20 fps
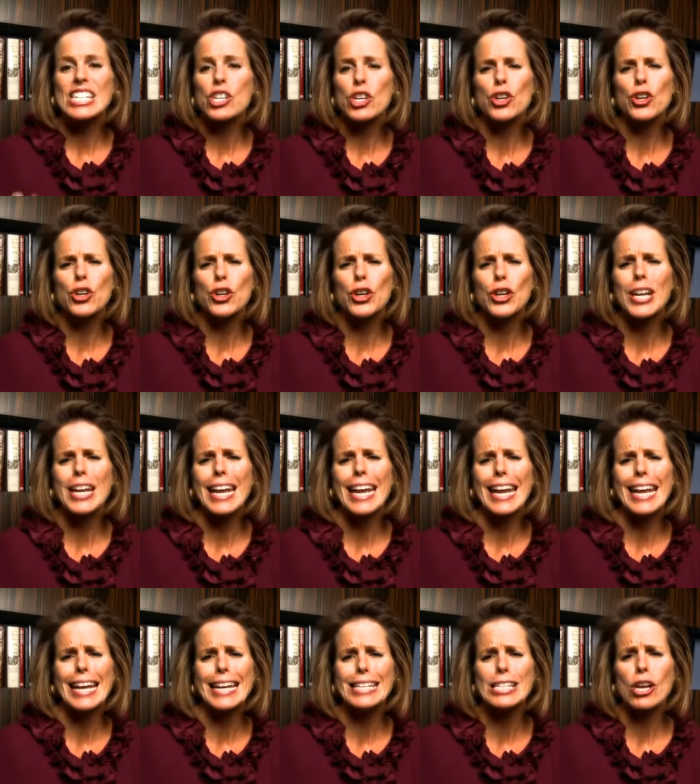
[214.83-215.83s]
turn
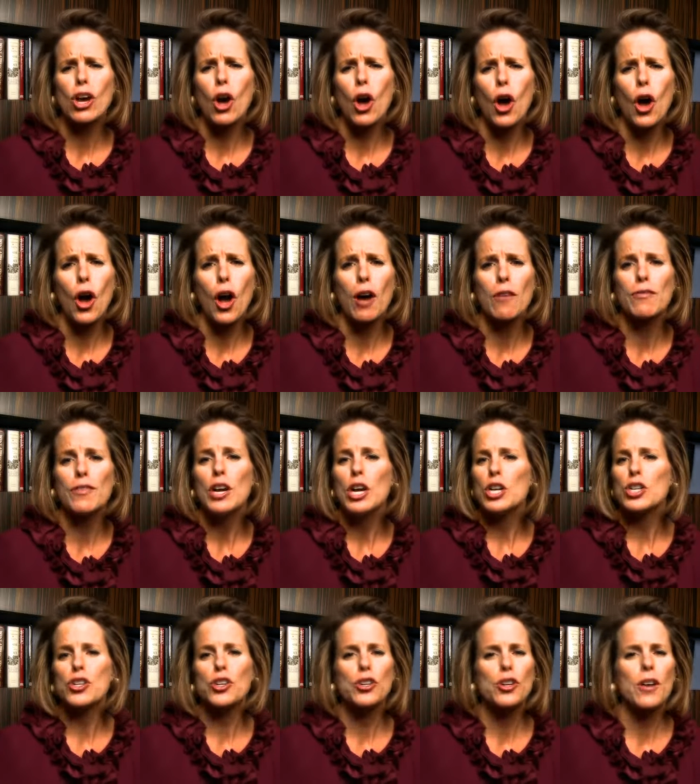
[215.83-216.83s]
it off.
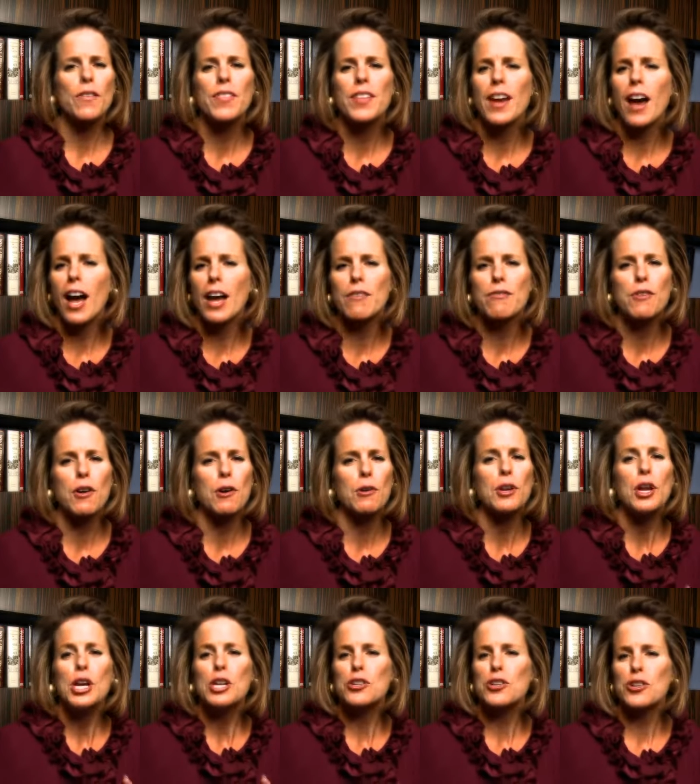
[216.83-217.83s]
Turn off the
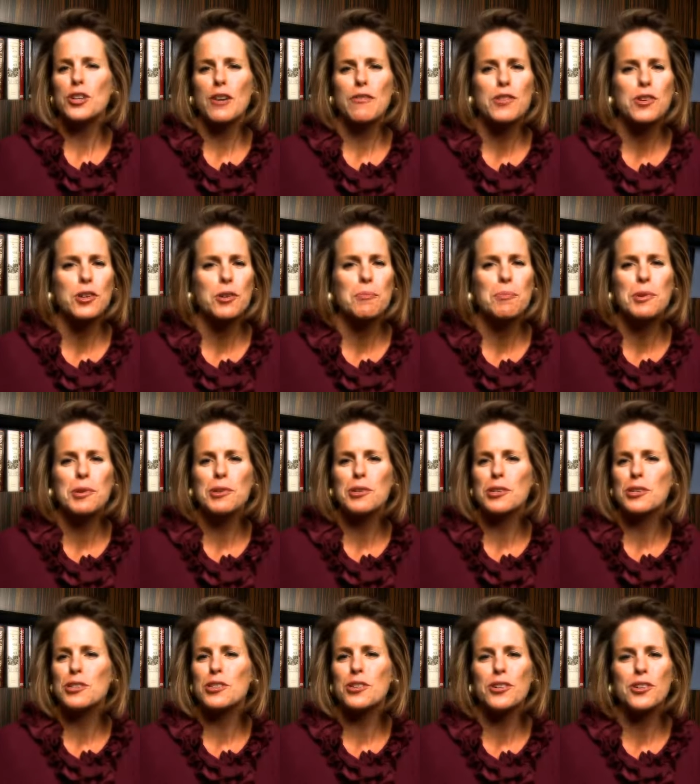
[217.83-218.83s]
iPhone, turn off your
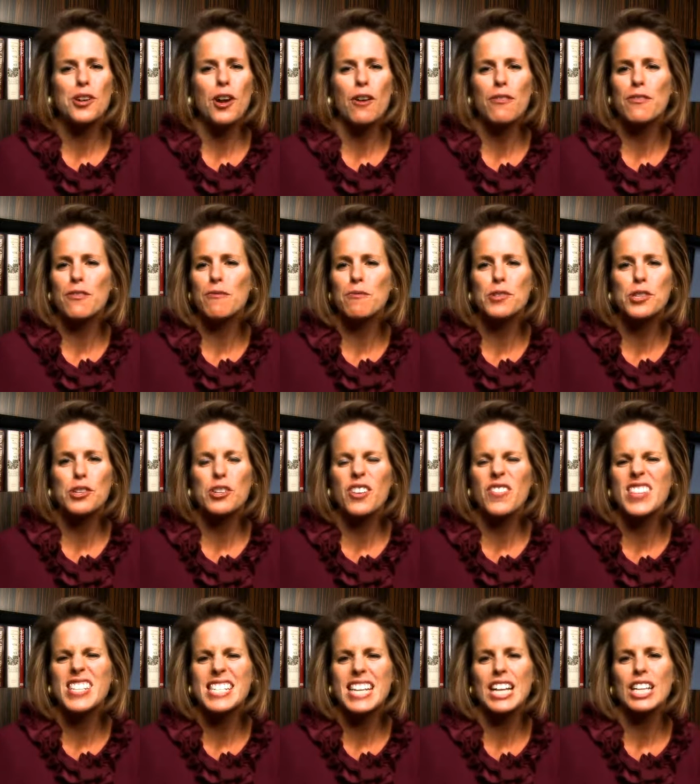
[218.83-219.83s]
computer, turn off, turn off
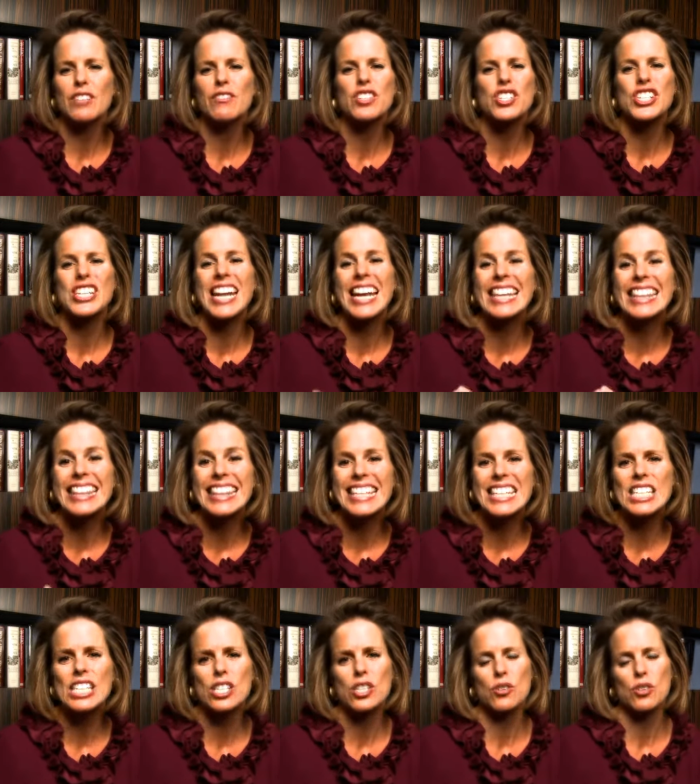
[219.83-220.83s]
the television at
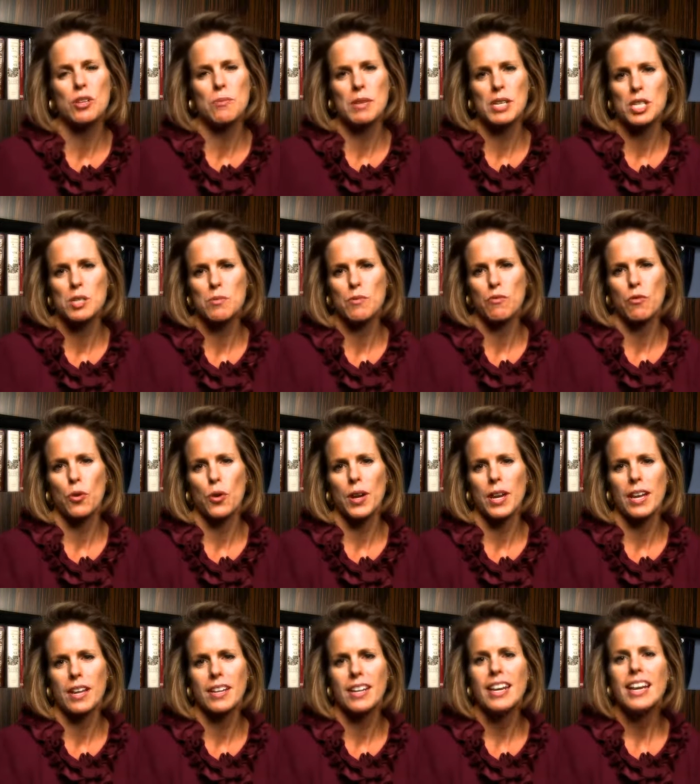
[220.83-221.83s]
least 30 minutes
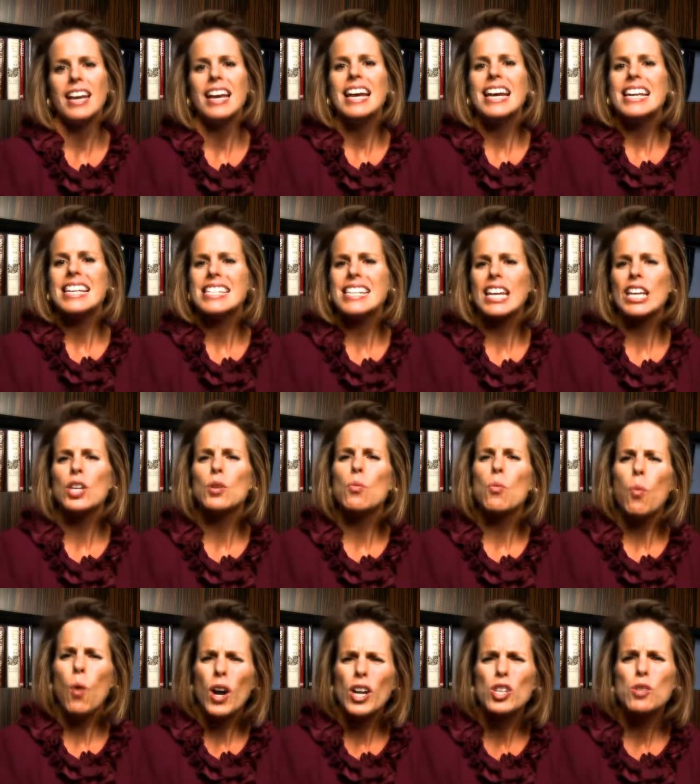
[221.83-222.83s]
beforehand. Second,
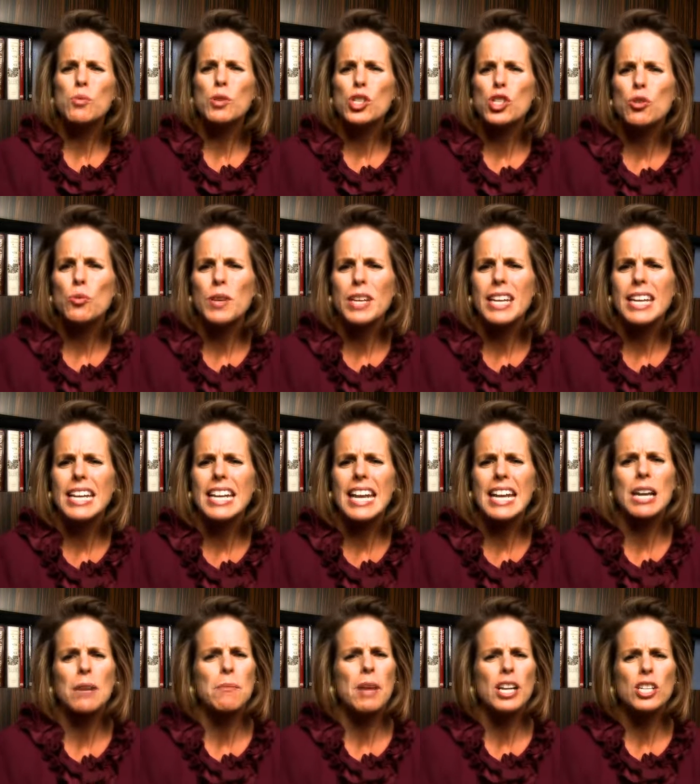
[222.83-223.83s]
watch what you eat.
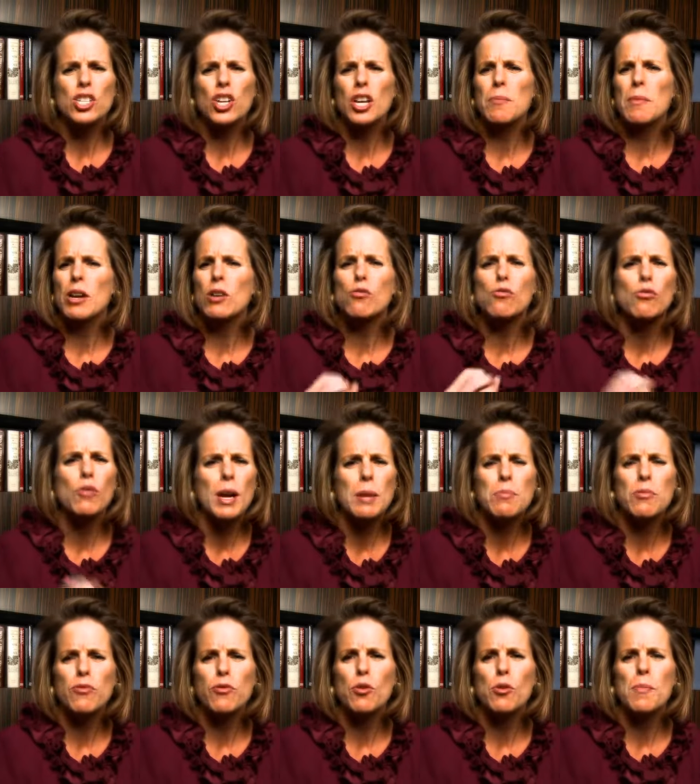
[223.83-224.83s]
And I'm not talking about right
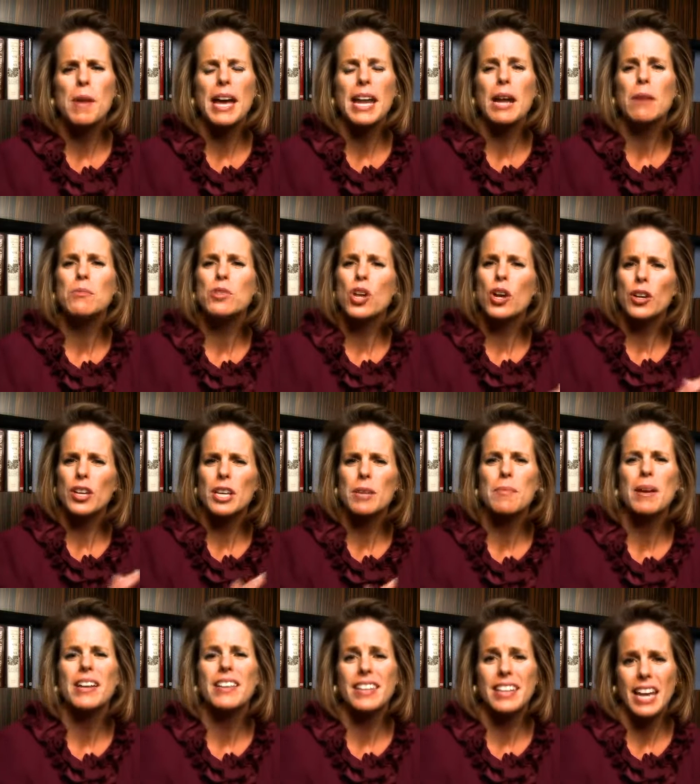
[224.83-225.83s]
before bed, I'm talking
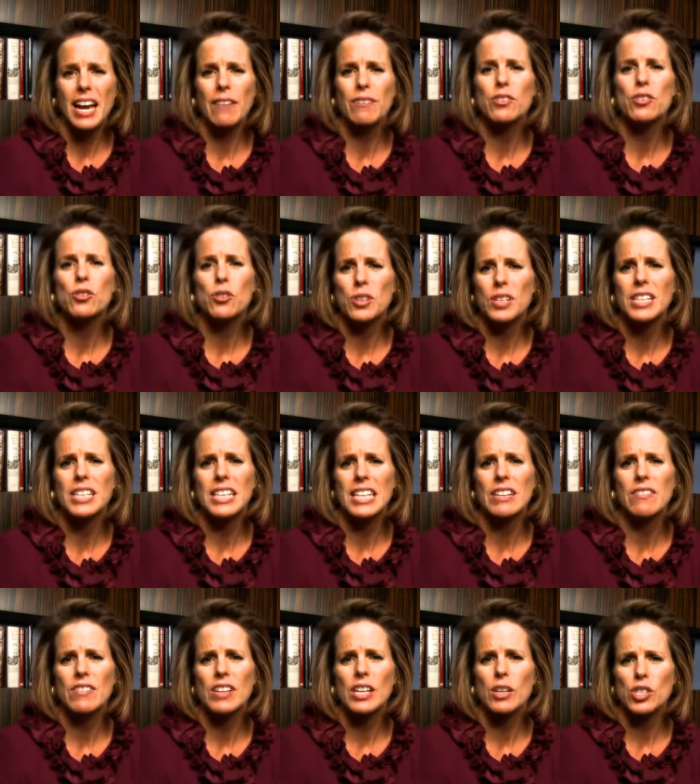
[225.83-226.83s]
about in the afternoon and
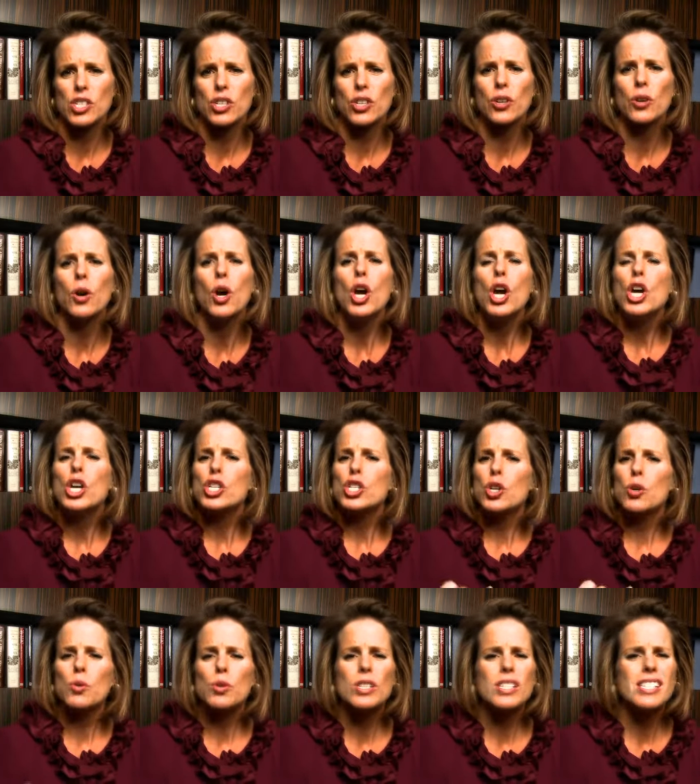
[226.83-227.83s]
evening too.
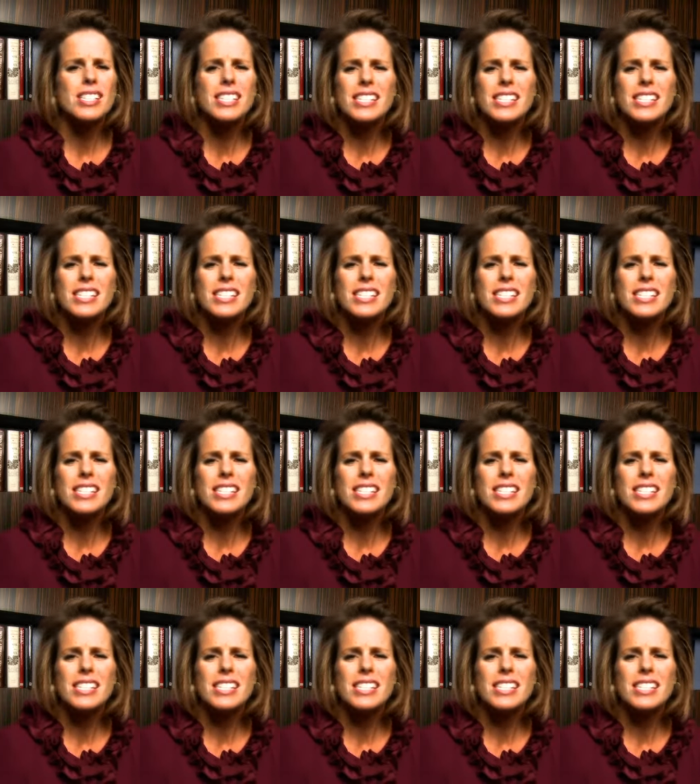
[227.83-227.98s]
So